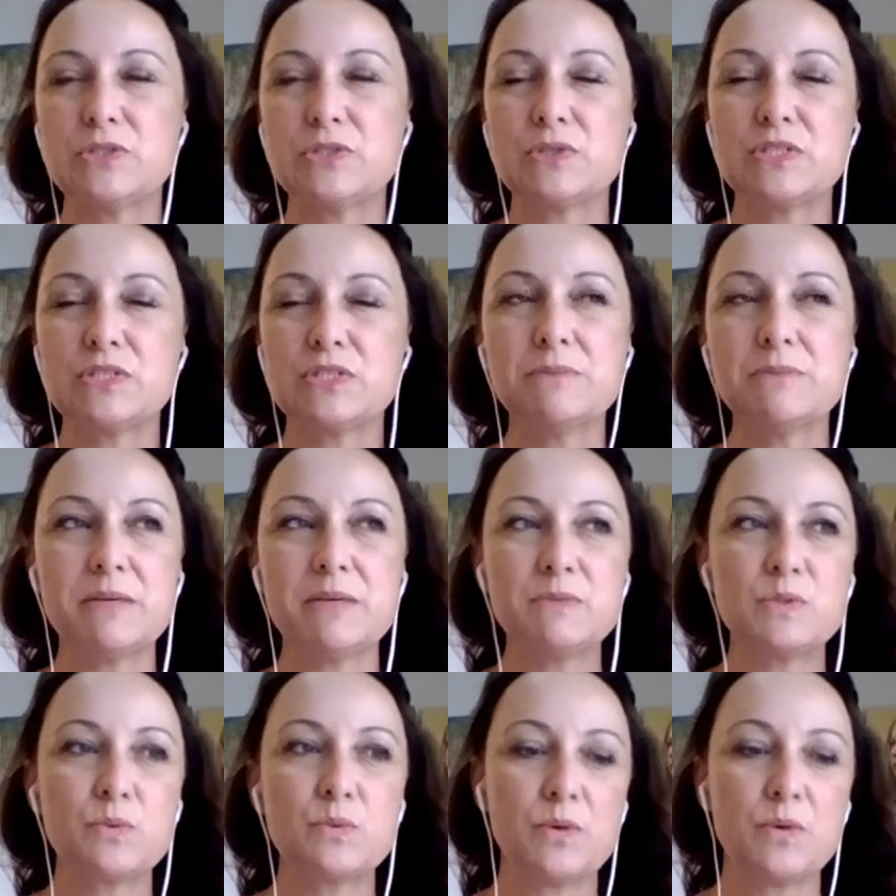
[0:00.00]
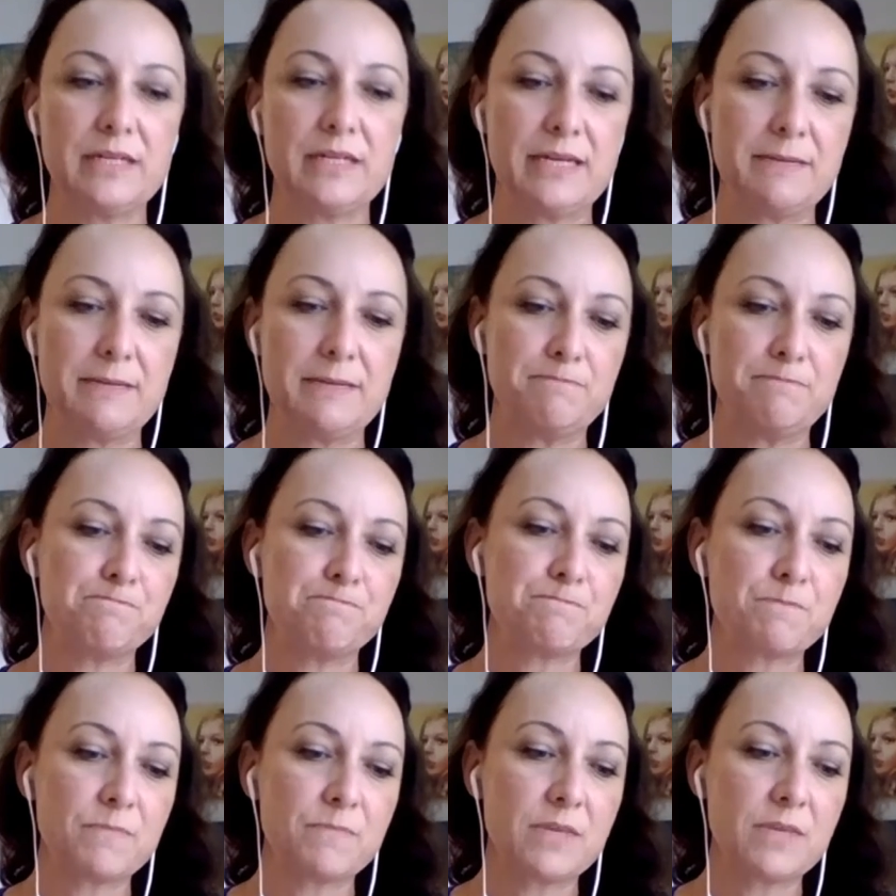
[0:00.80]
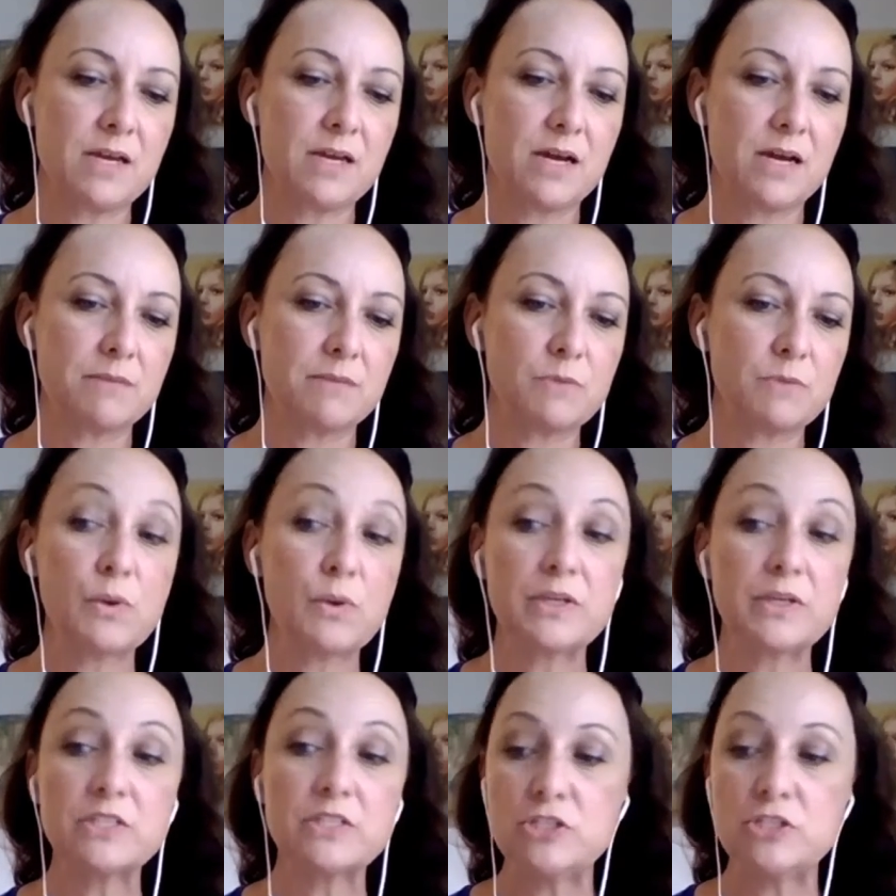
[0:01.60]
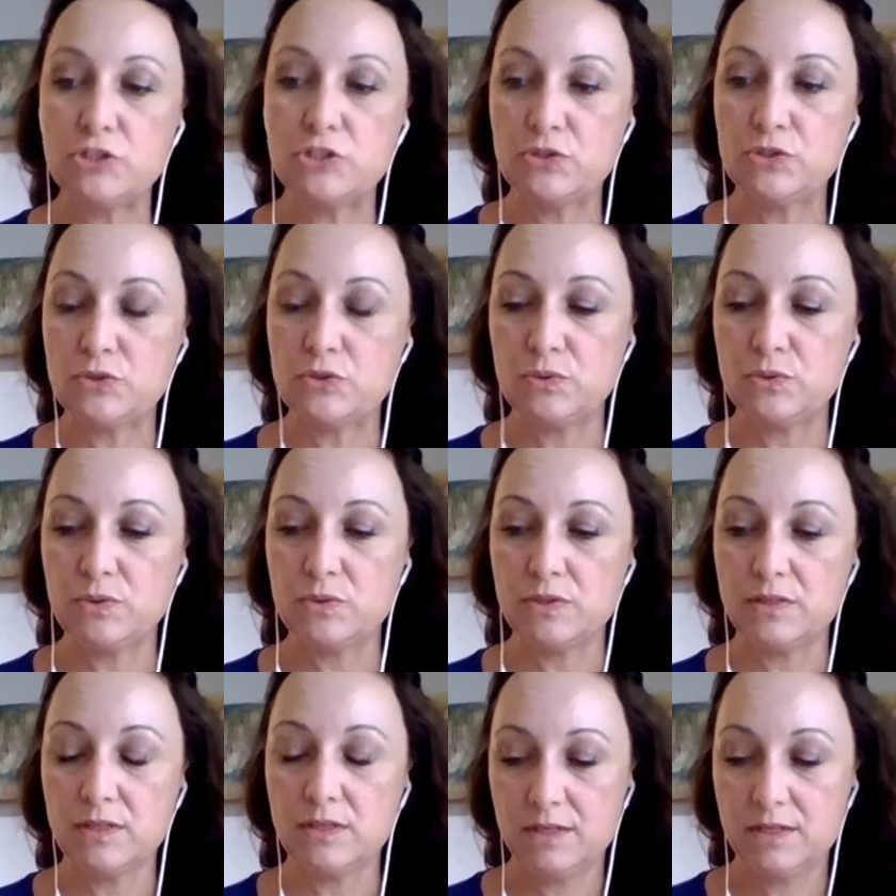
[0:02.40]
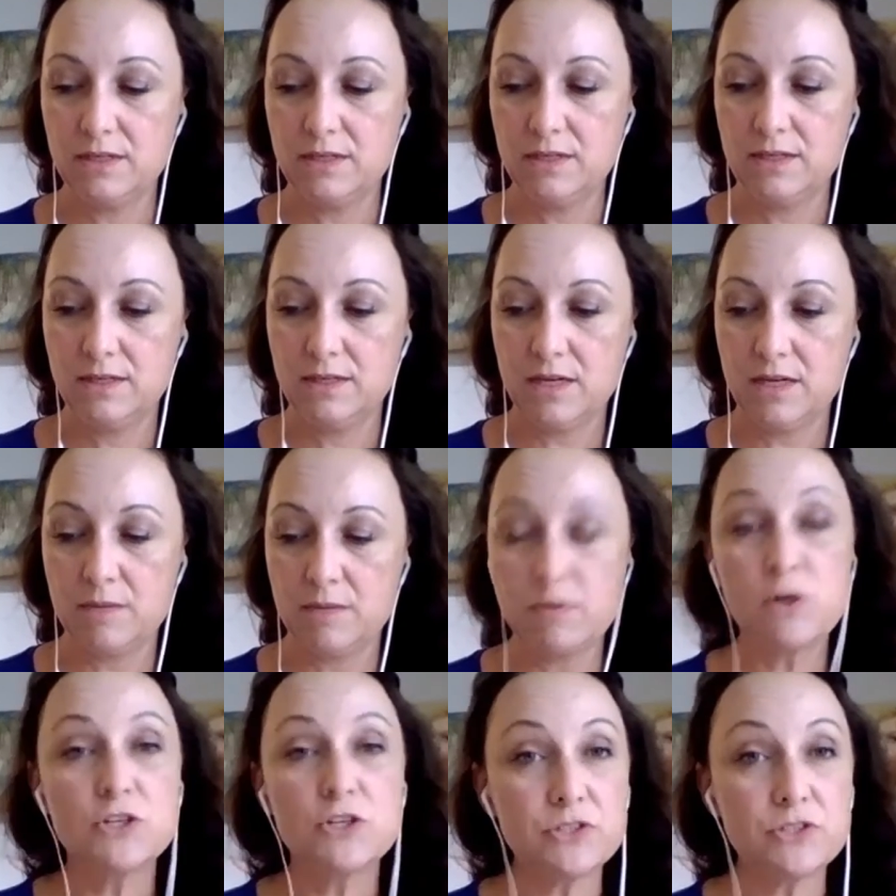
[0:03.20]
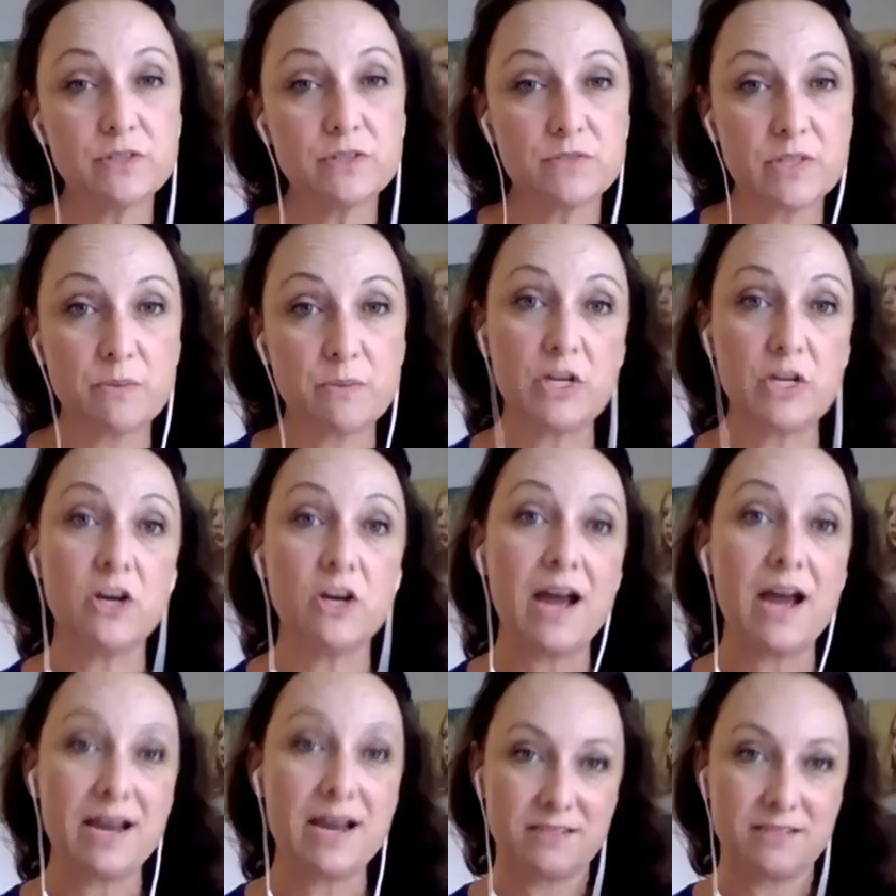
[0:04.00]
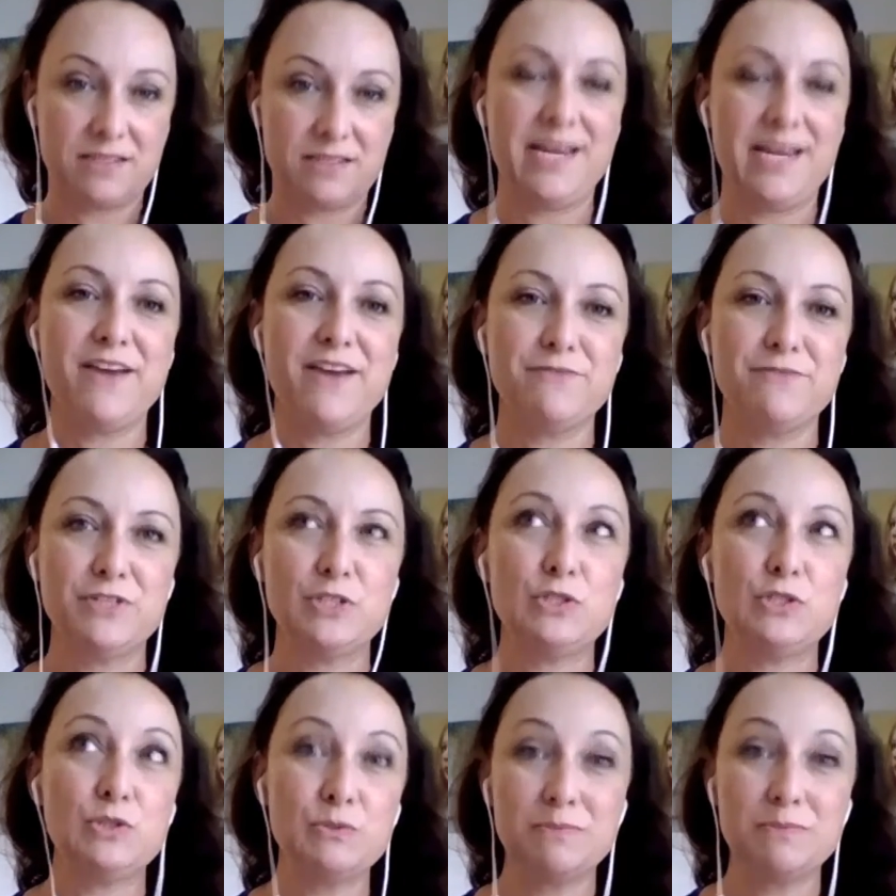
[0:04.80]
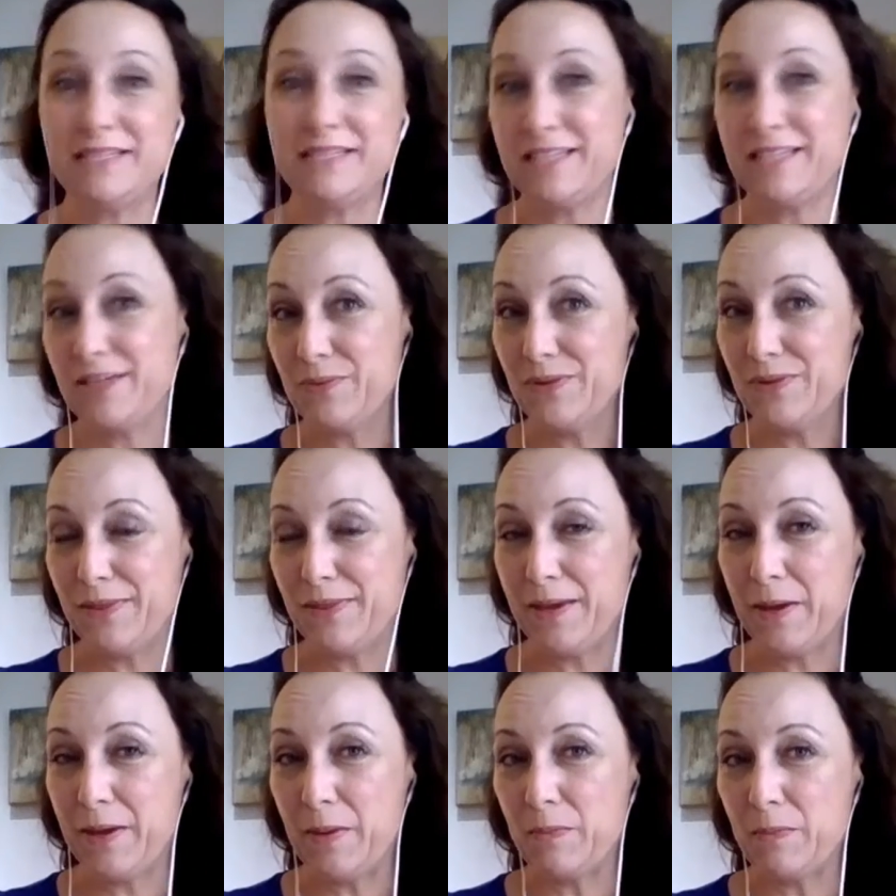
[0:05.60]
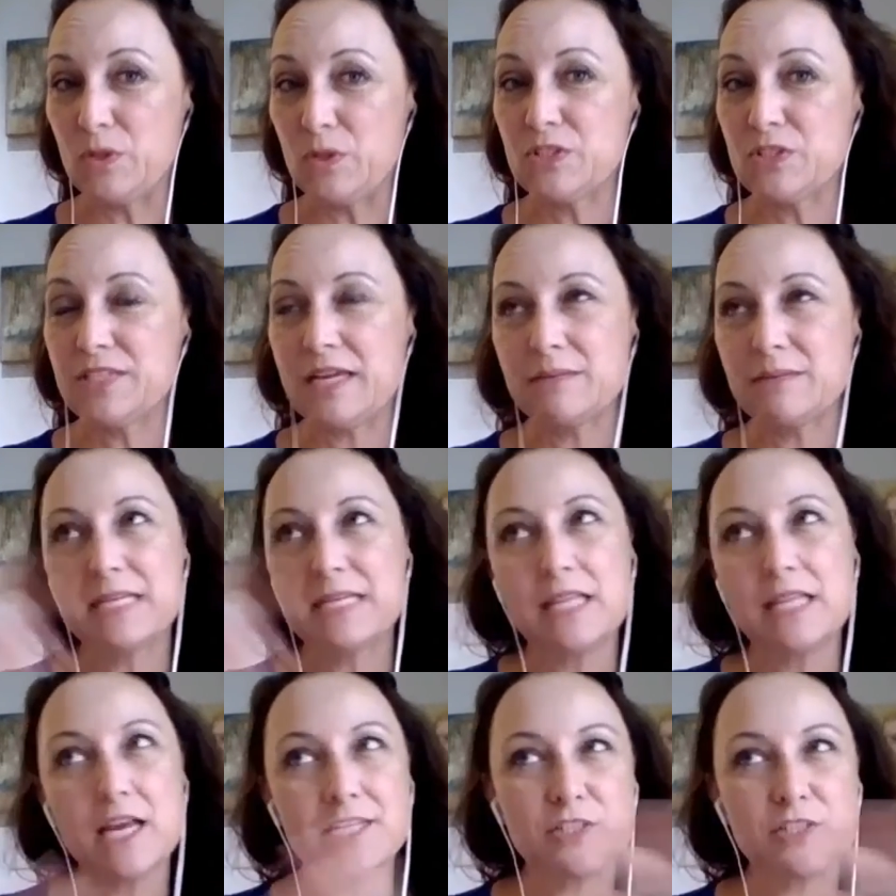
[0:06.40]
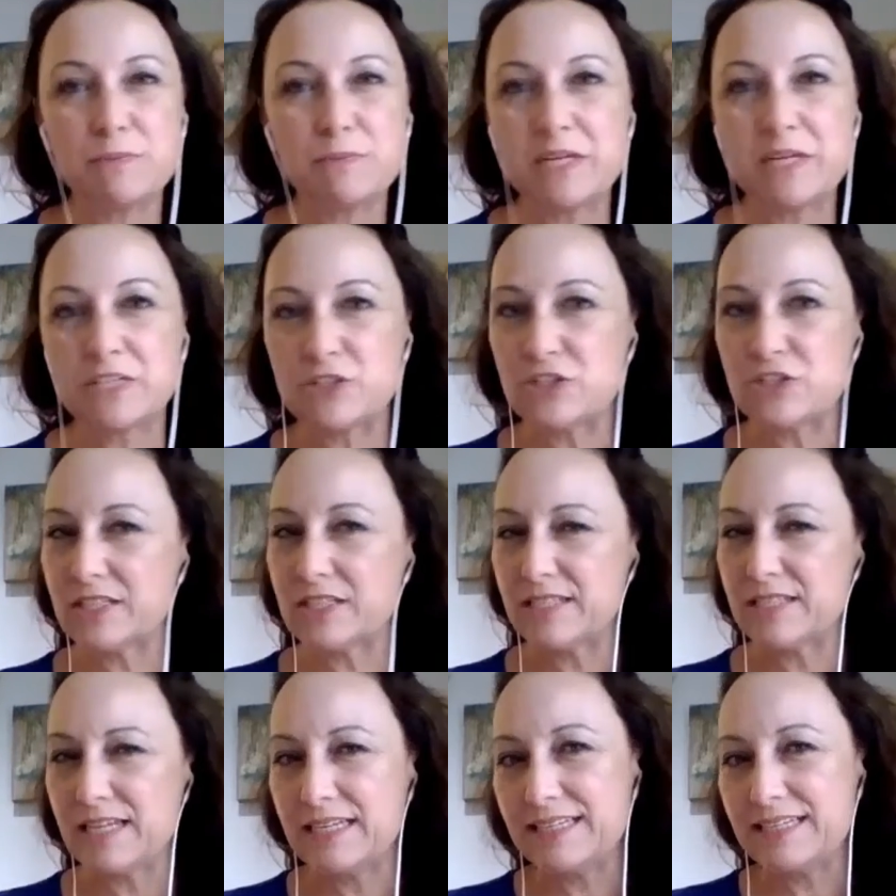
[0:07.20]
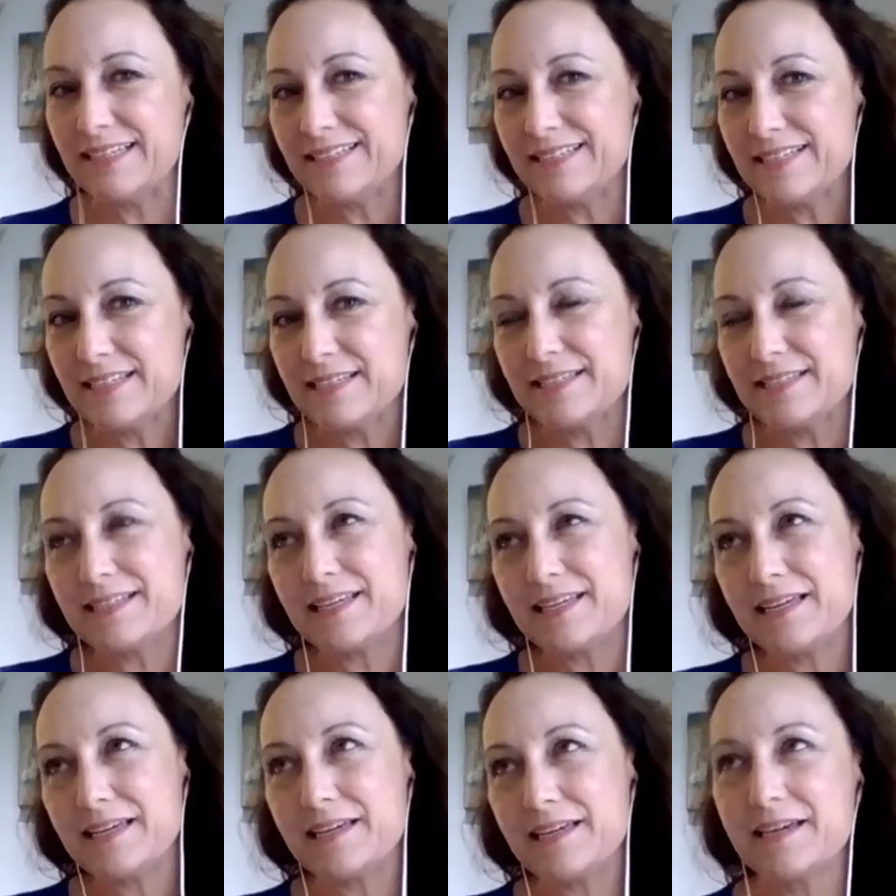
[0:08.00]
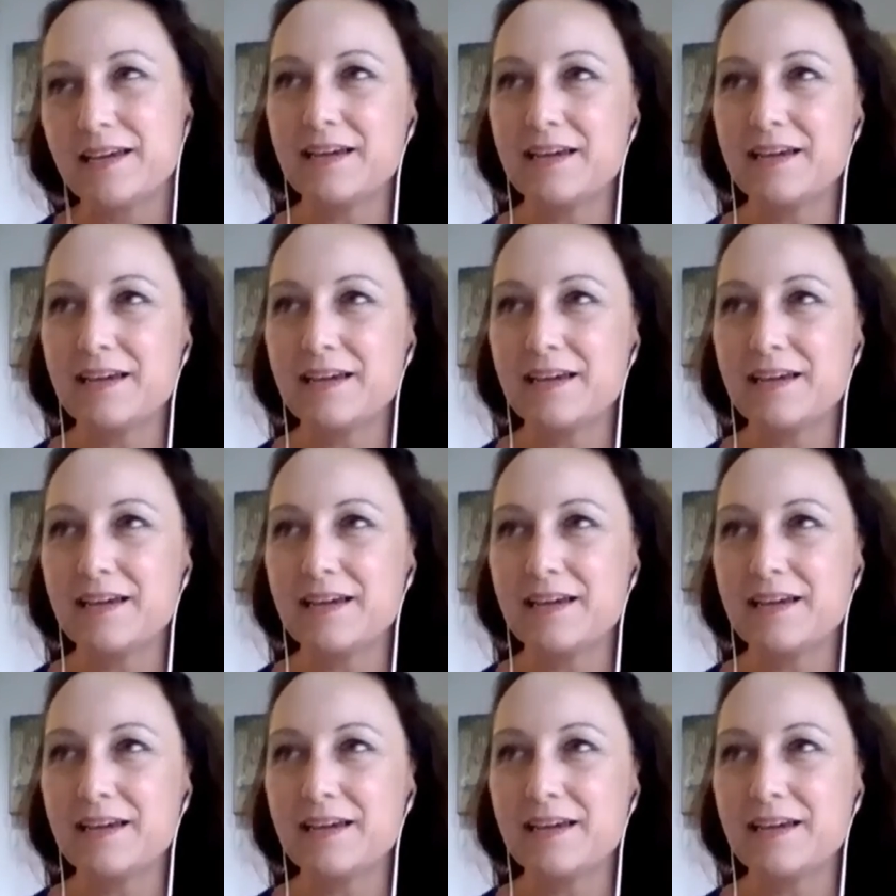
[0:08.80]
So sometimes when I'm going to do a portrait of someone, I'll ask to have a Zoom meeting with them or send me lots of pictures, because I need to see,